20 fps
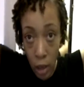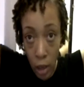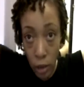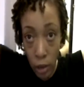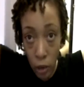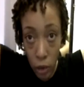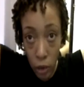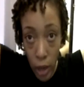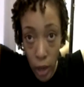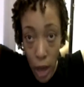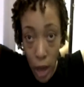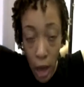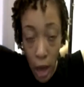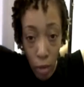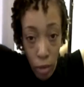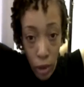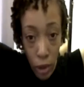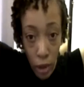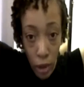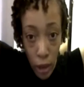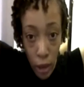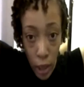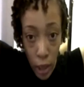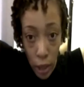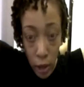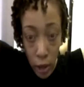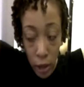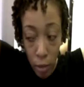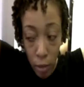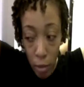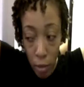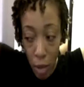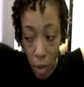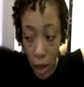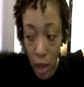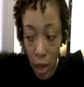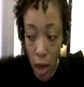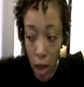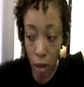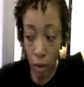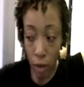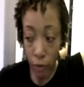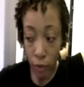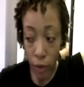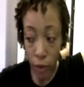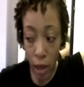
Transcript: So now I'm just taking some of my lock